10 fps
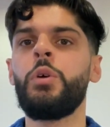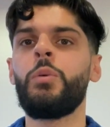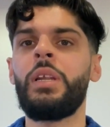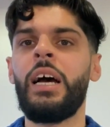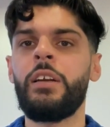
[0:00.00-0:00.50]

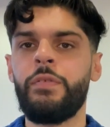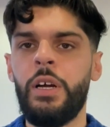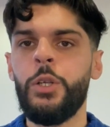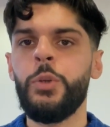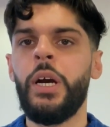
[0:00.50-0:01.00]
will add
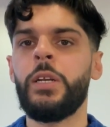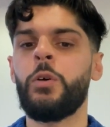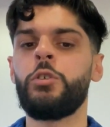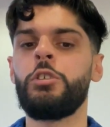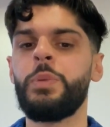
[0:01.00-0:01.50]
value and
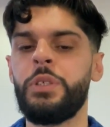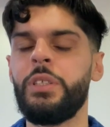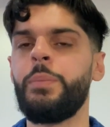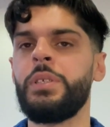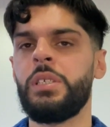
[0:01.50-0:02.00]
contribute to
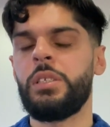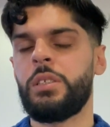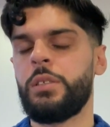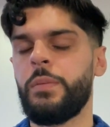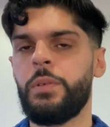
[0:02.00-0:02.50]
their
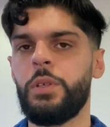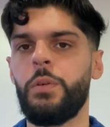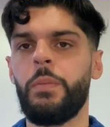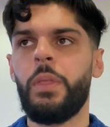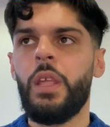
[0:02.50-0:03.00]
business. So,
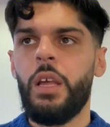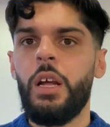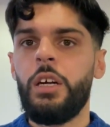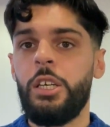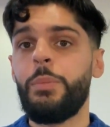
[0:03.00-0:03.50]

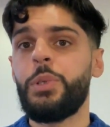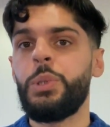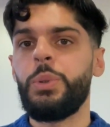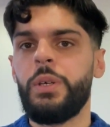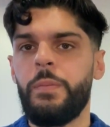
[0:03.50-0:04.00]
number 2,